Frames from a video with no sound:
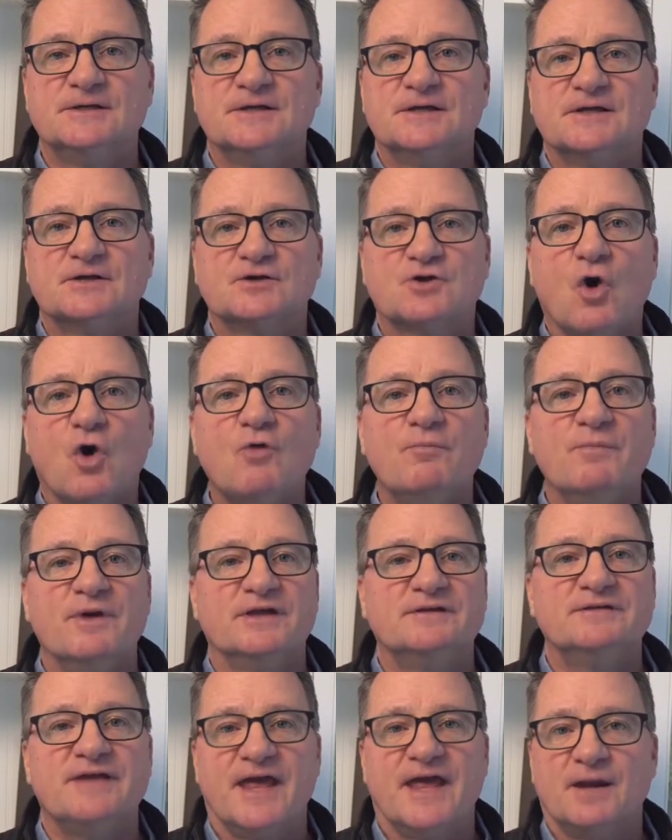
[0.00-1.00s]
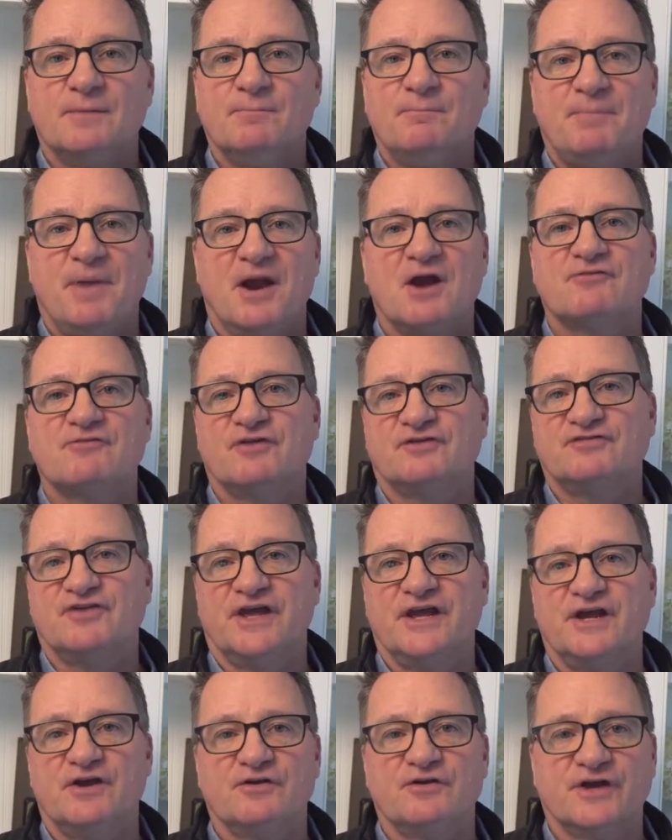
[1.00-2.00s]
Goldman, and I'm paraphrasing
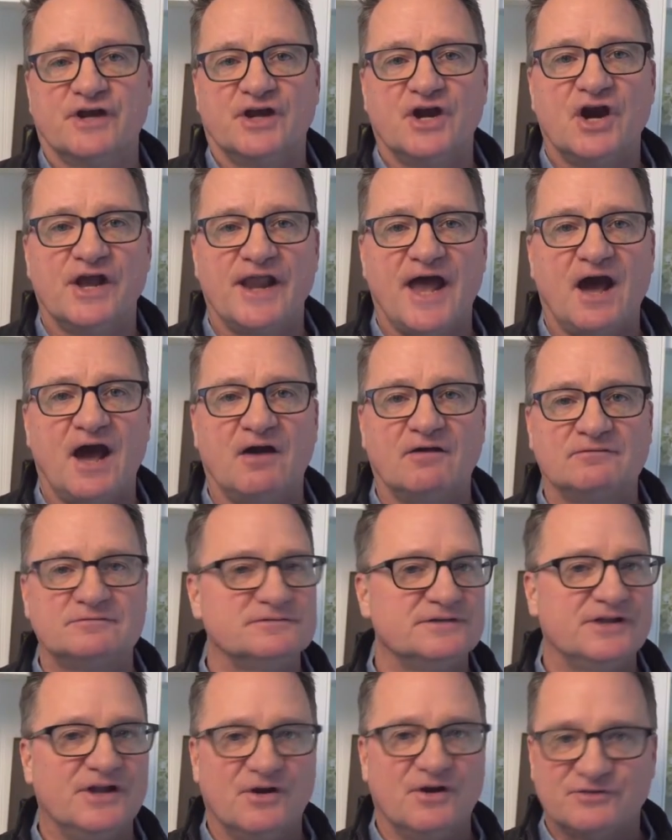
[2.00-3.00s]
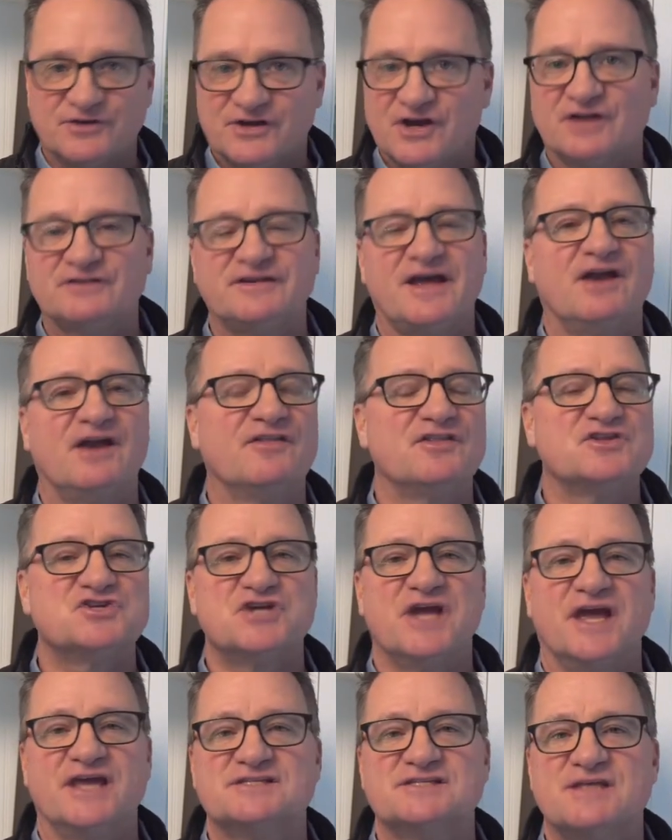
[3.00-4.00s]
here to cut out, you know, to cut down to the
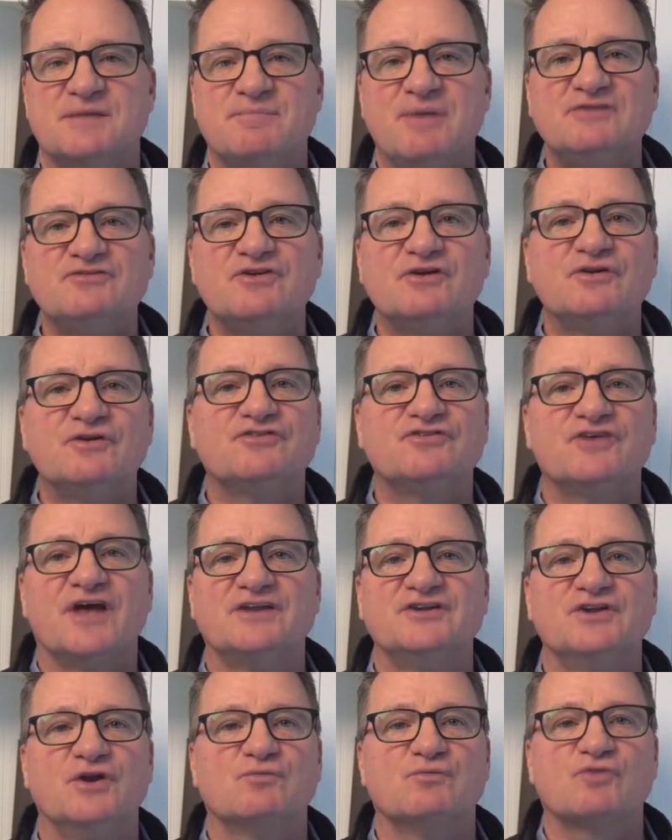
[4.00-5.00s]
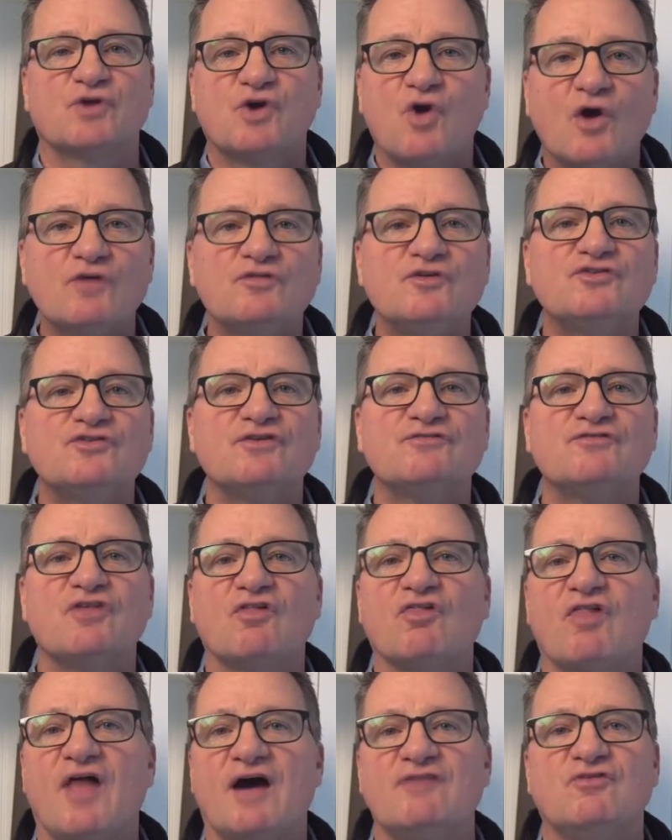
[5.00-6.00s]
chase. They basically said, you know, regardless of the
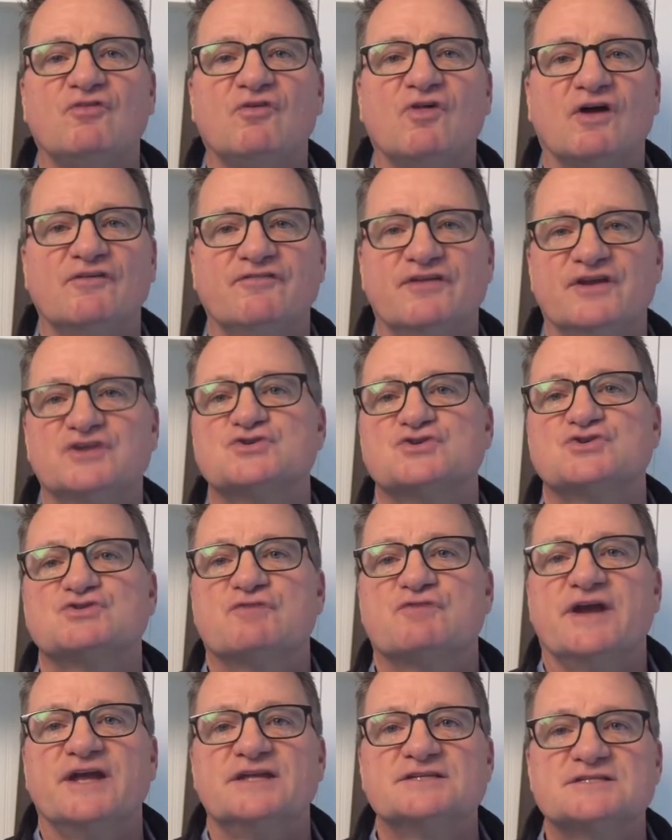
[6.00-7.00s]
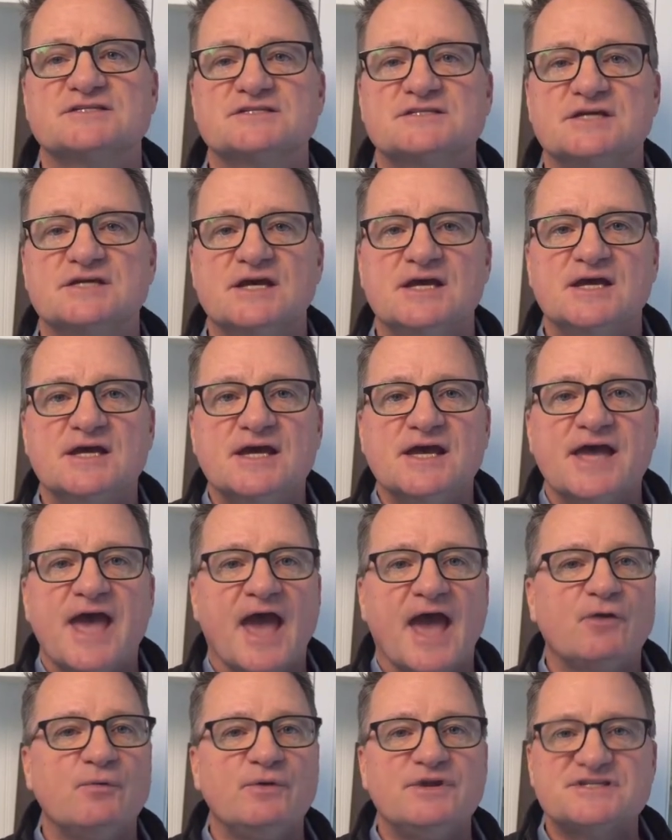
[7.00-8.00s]
level of interest rates,
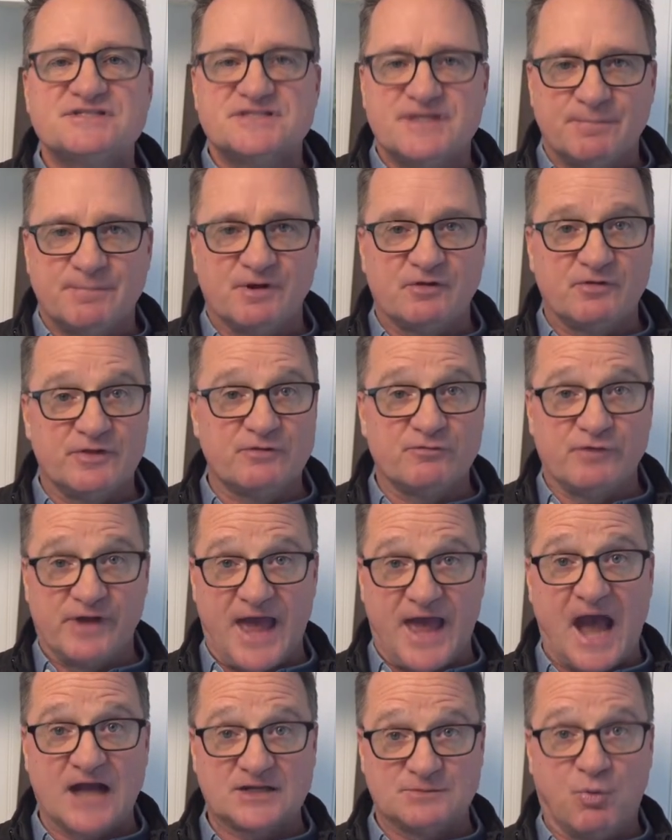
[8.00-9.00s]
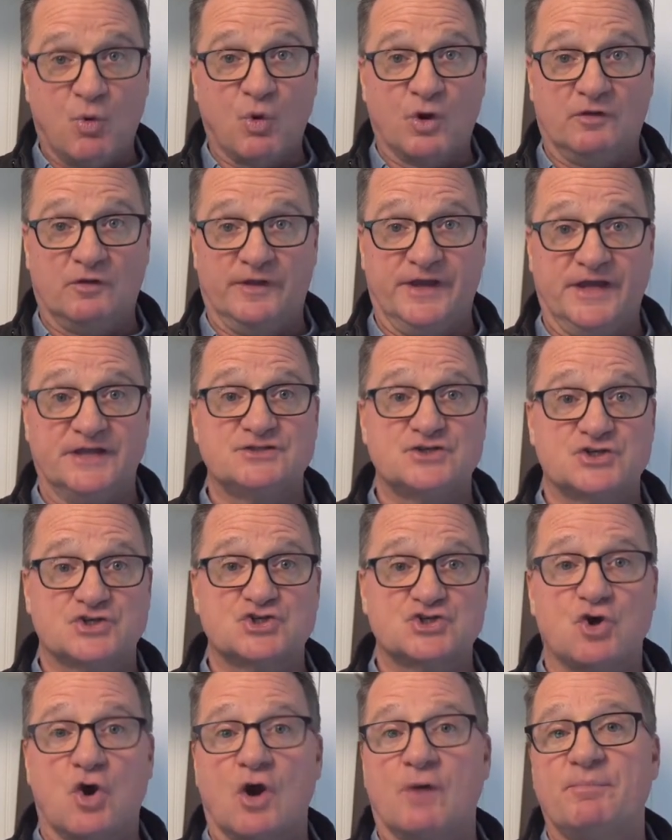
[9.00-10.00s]
equities typically react poorly to
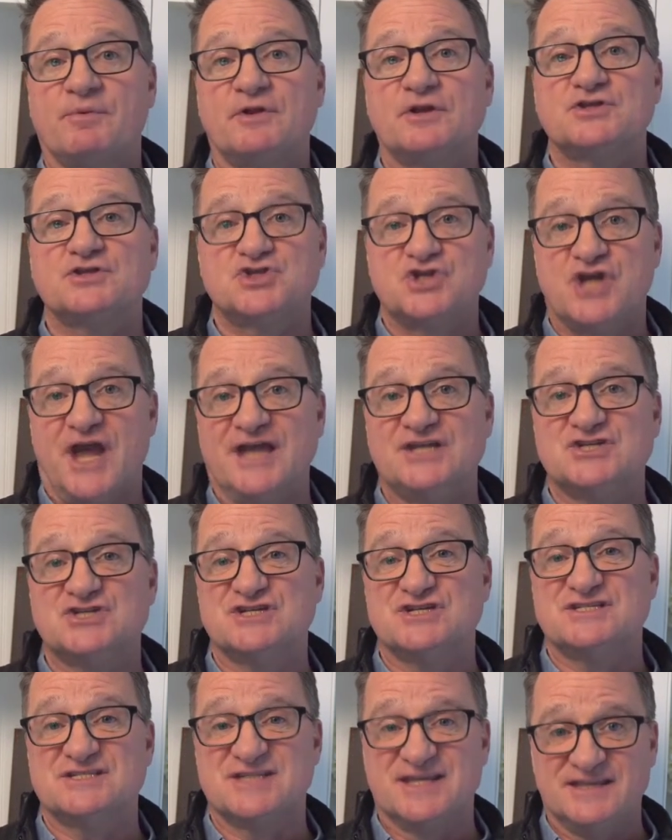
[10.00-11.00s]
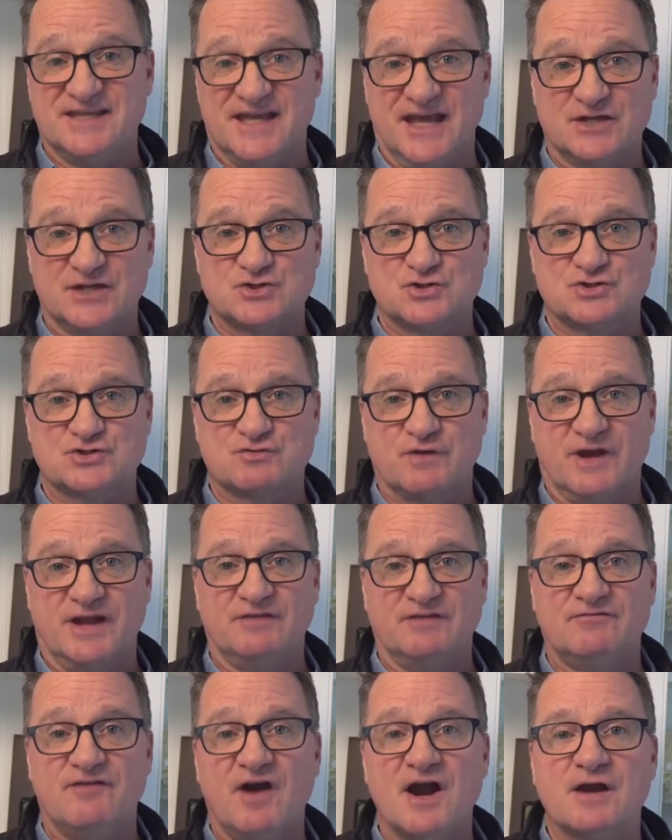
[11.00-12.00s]
sharp changes in the interest rate
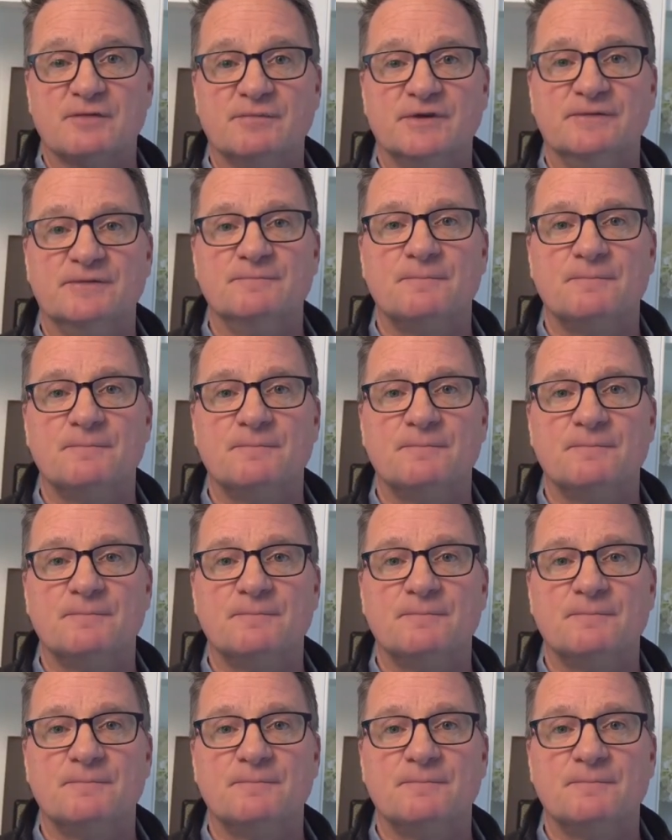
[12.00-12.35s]
environment.